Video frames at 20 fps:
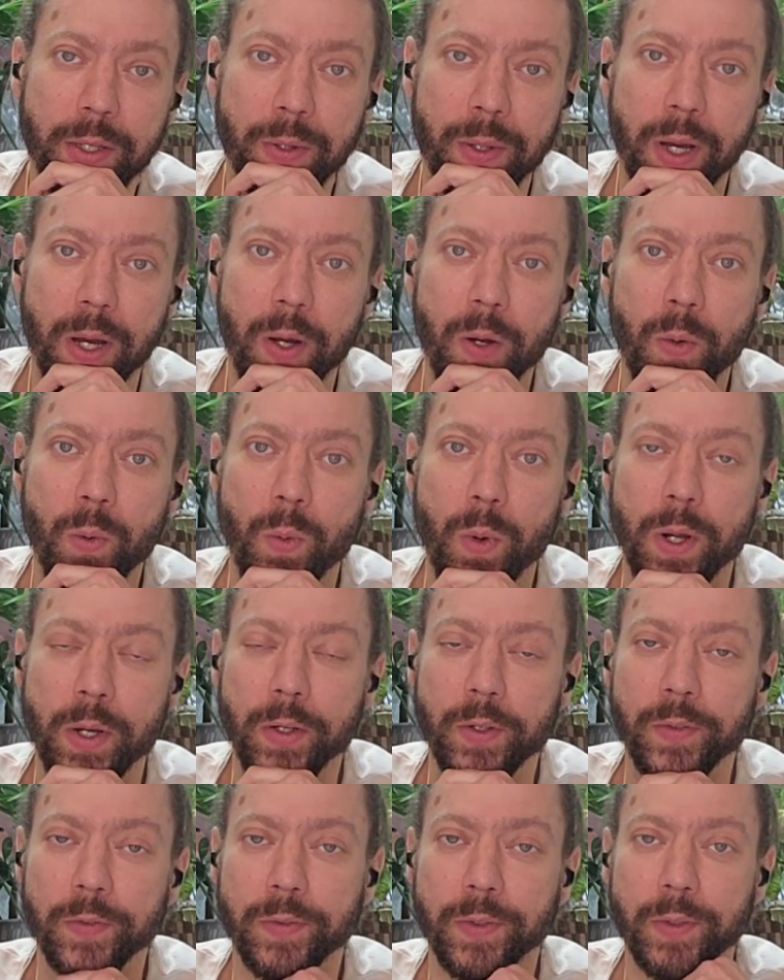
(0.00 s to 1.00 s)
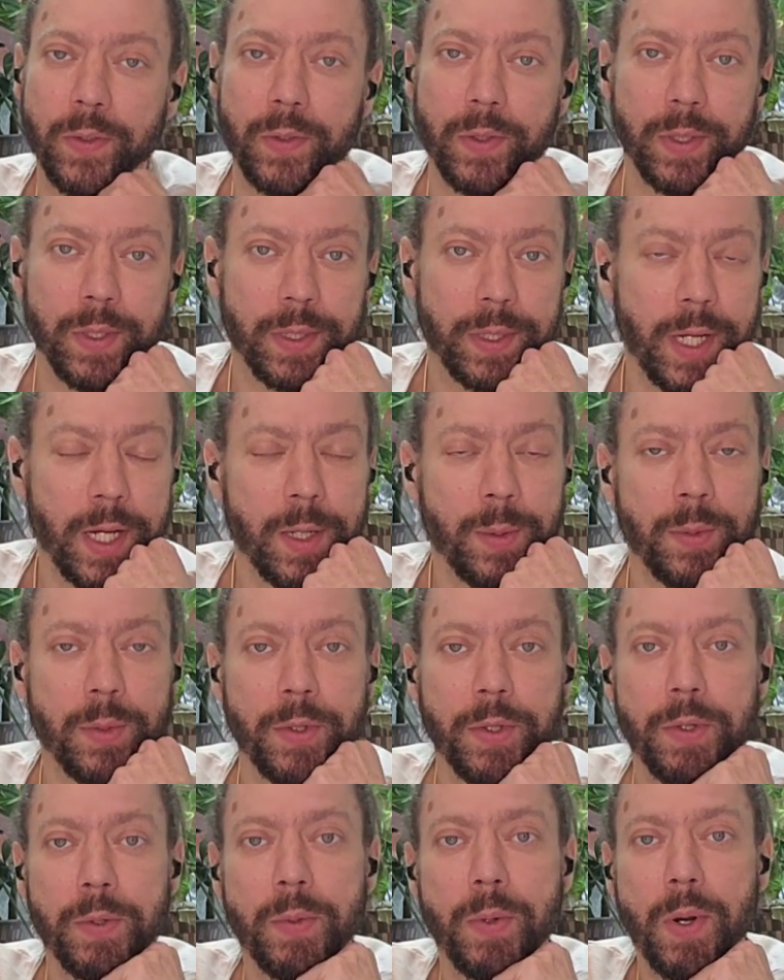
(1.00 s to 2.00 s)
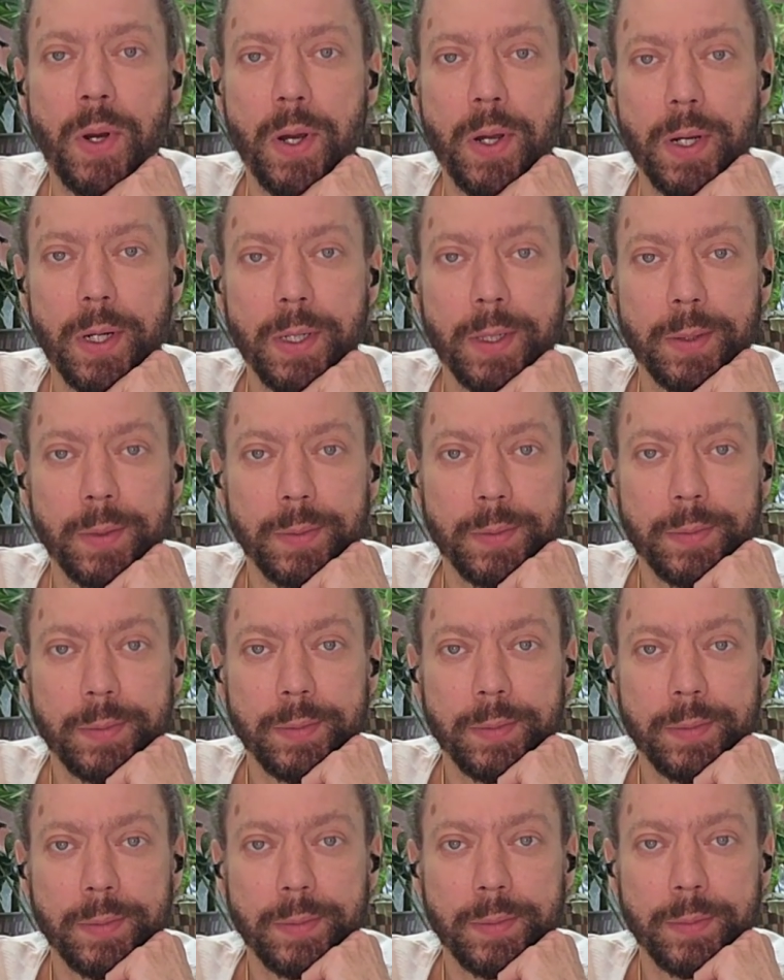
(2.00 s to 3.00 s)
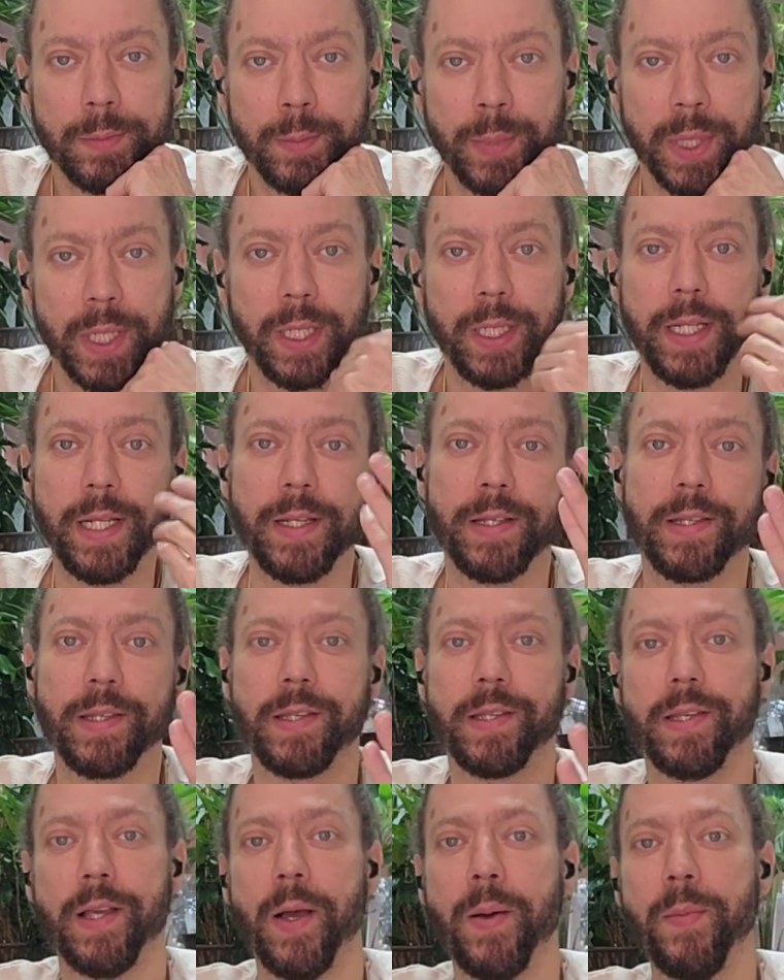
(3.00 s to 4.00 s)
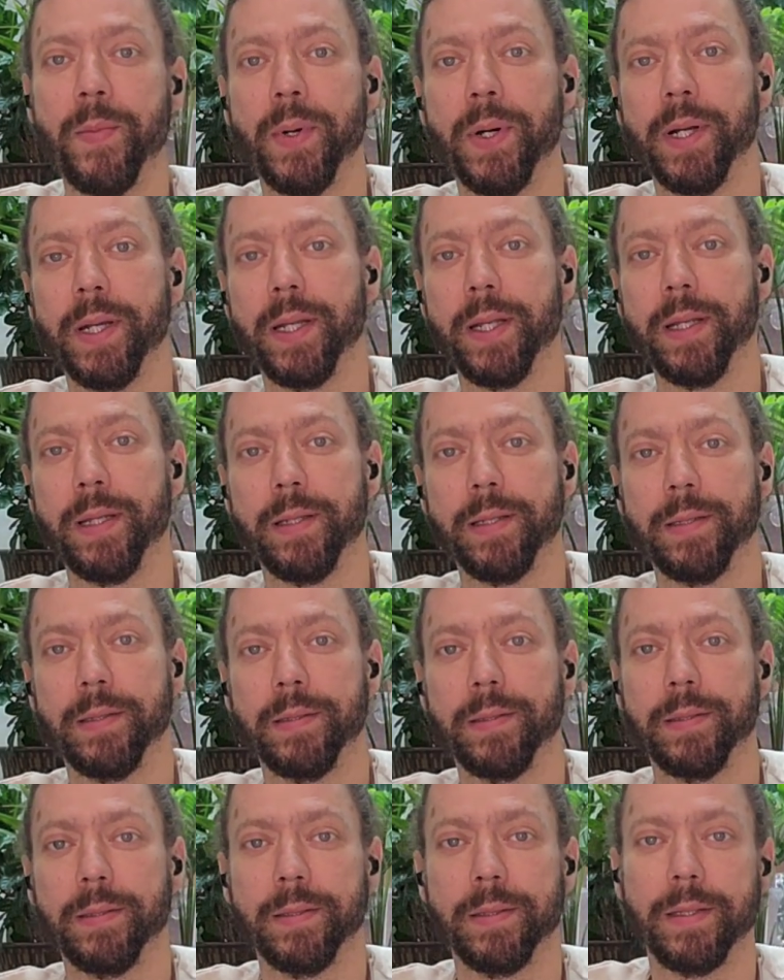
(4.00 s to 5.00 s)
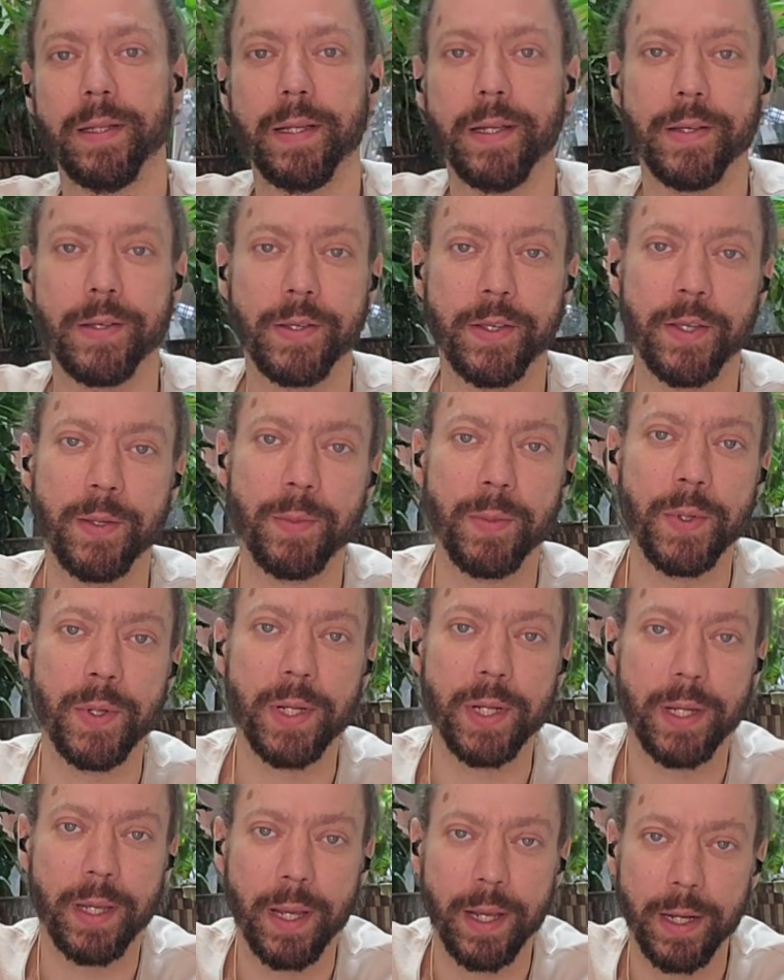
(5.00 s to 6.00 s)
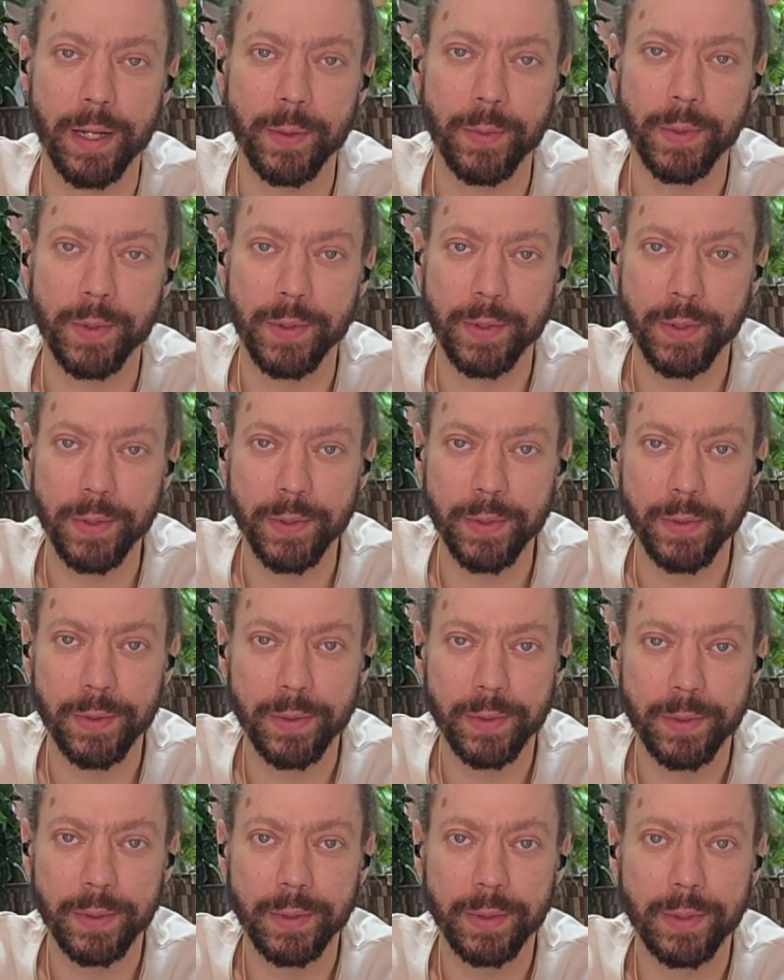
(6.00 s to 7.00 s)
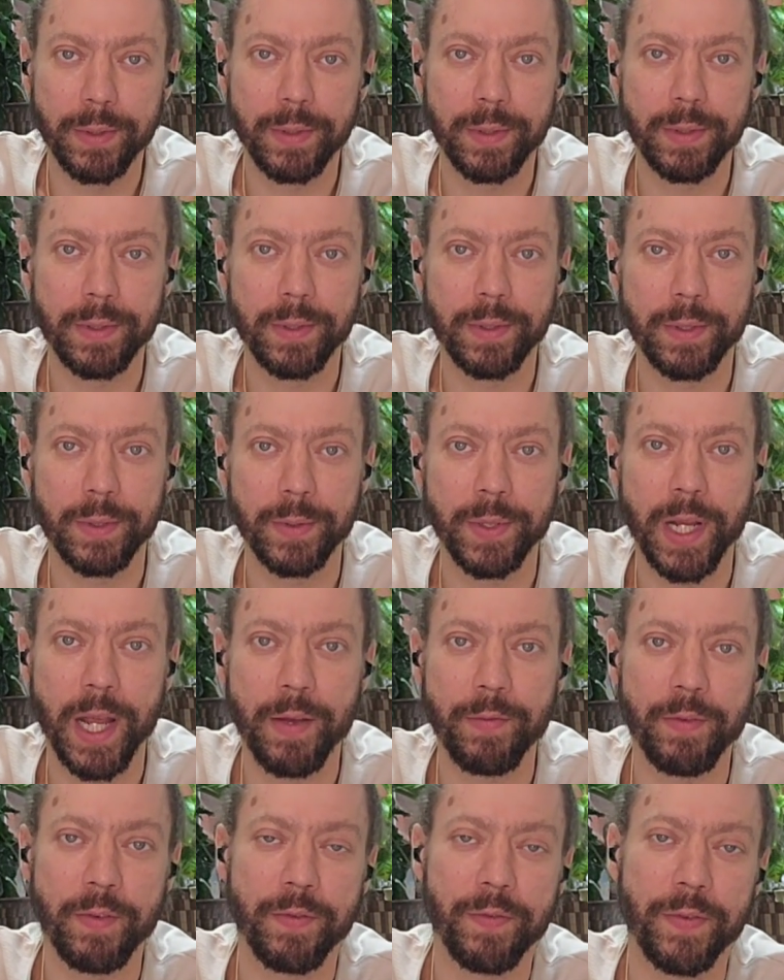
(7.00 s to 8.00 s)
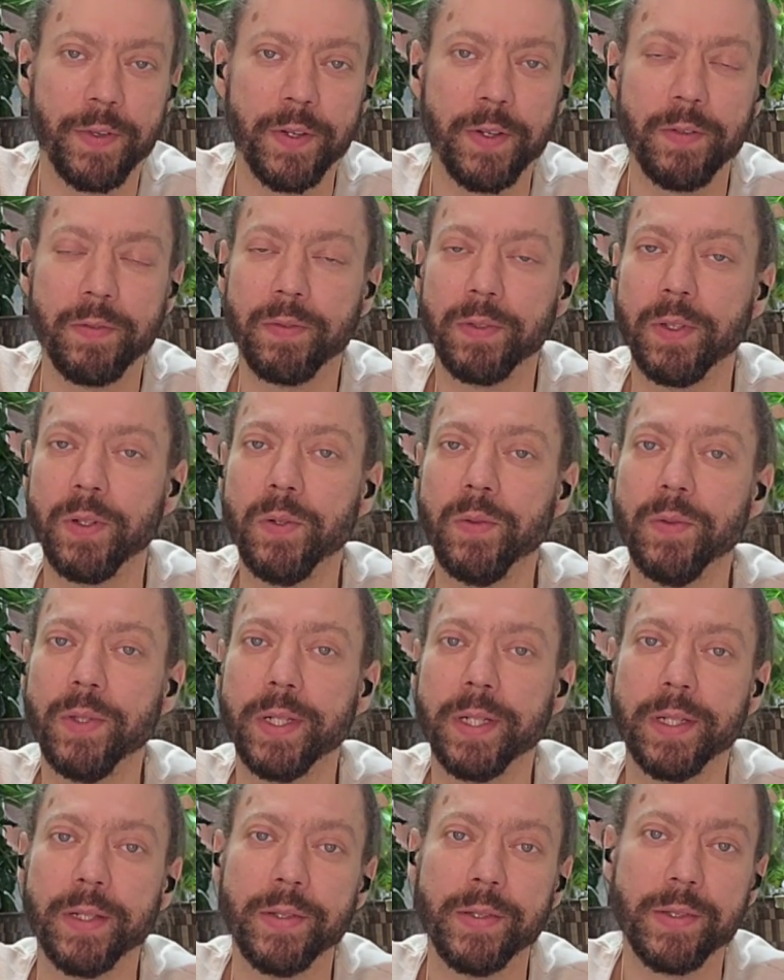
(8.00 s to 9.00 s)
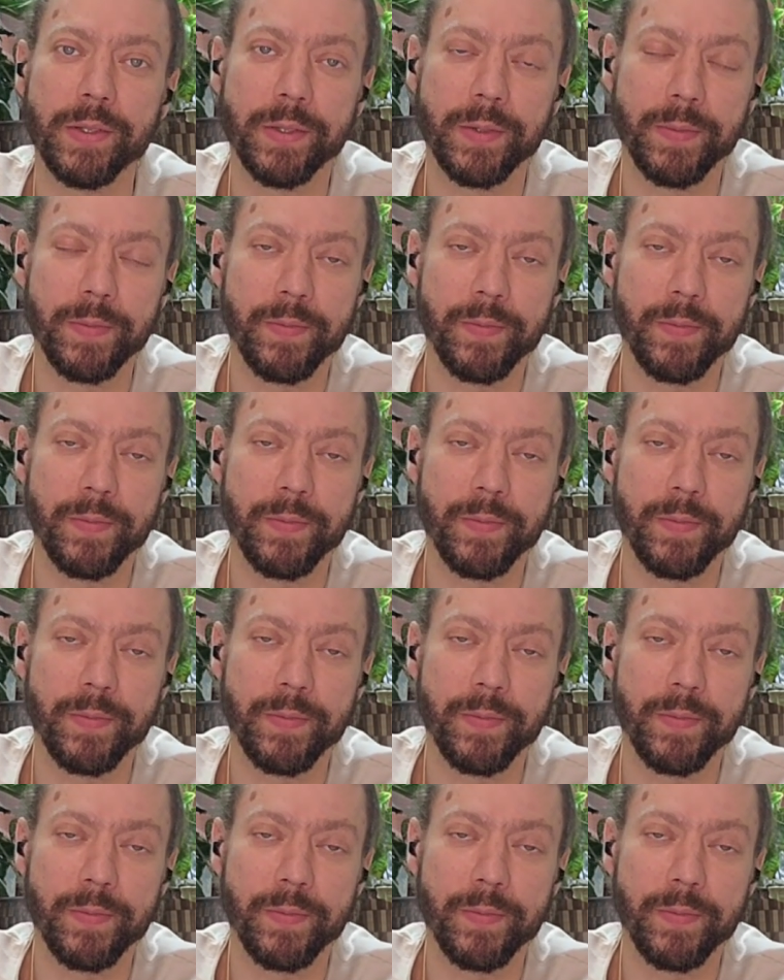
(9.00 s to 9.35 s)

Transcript: you how wonderful and terrible you are. But at least somebody is communicating with you. When you have a fear of loneliness,